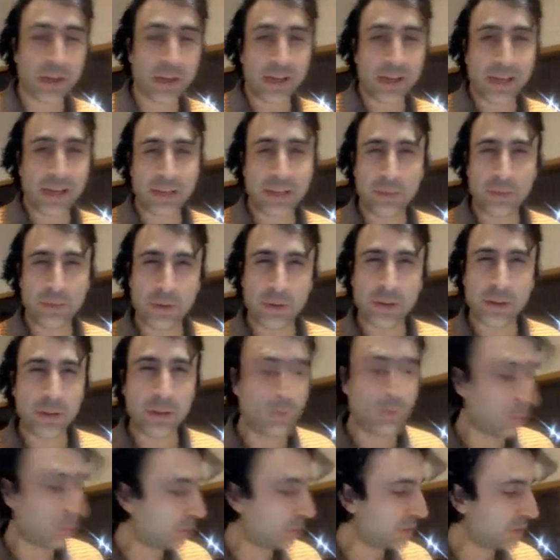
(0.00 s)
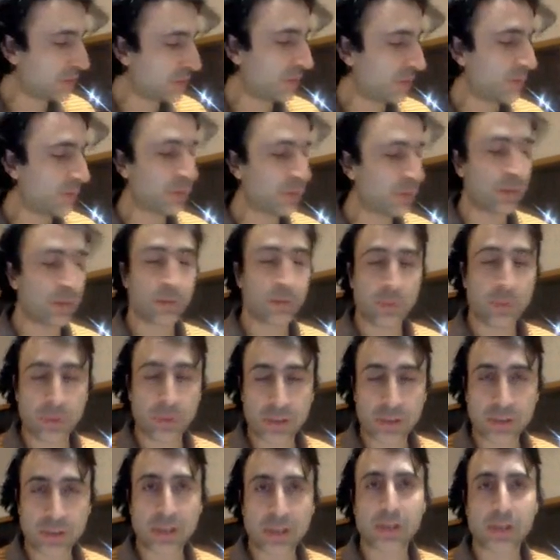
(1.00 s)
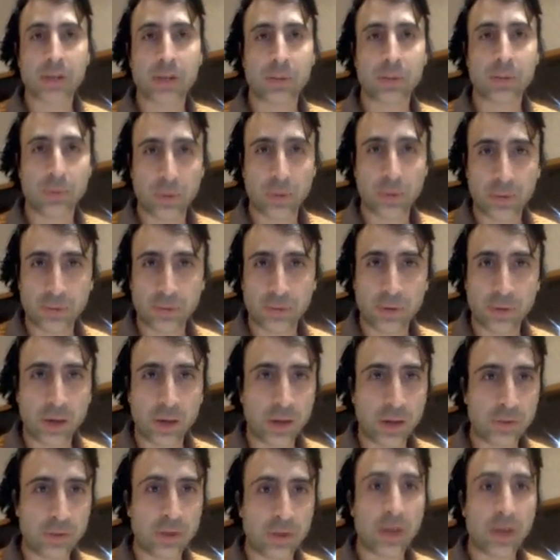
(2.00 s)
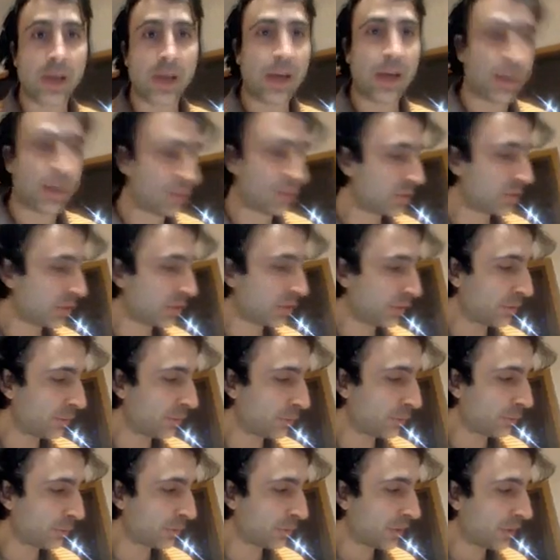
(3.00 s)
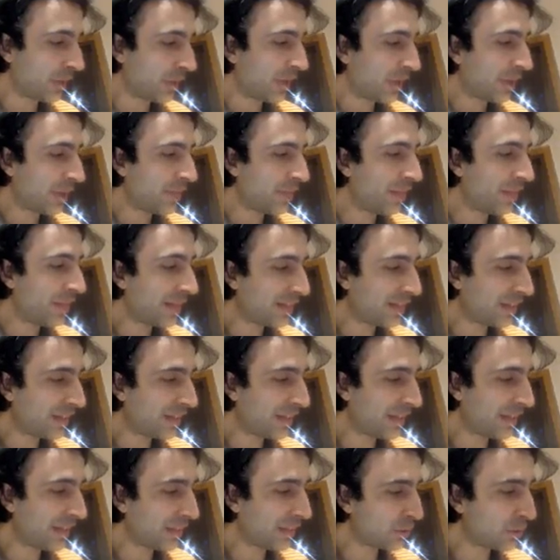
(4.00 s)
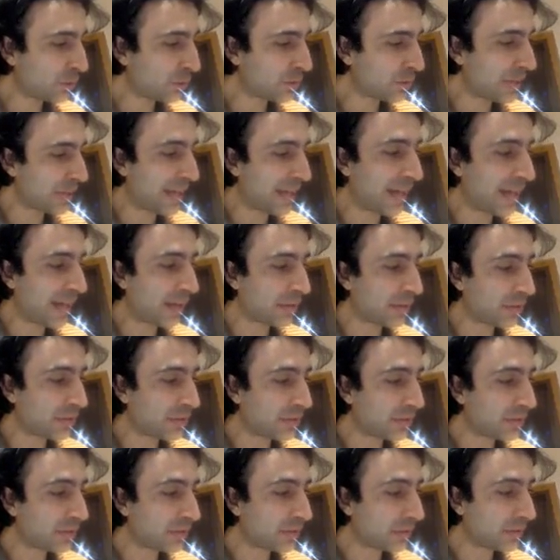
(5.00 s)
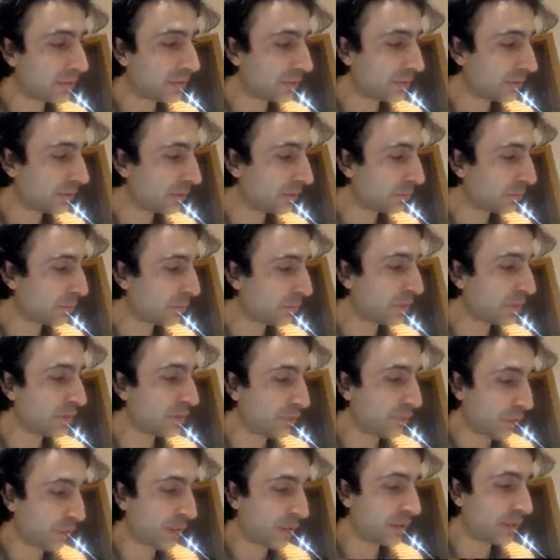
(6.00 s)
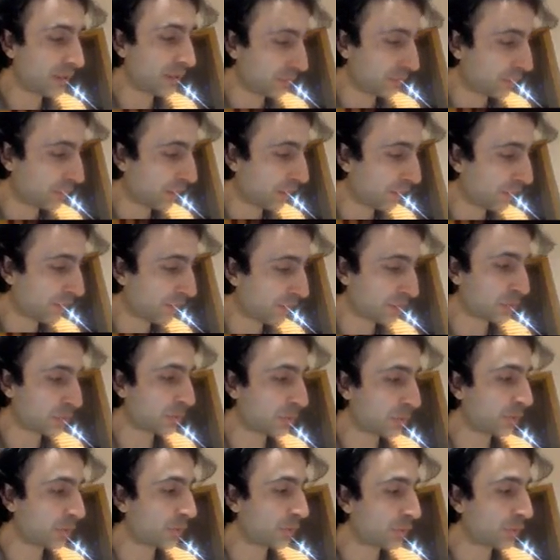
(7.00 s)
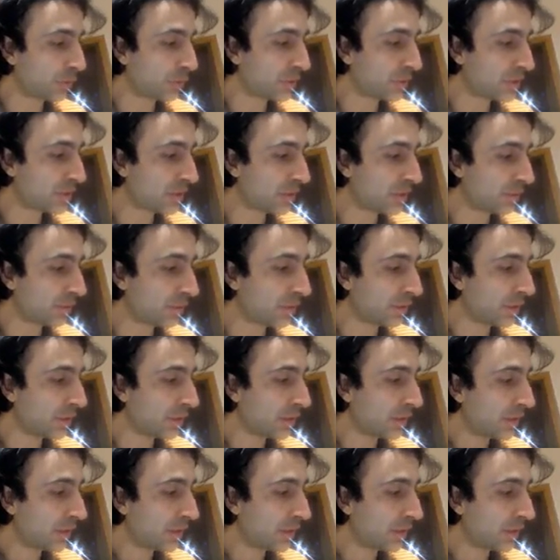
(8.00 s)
And if you think 47 times 46 times 45 and so forth, that cancels out by dividing it by a factorial 47.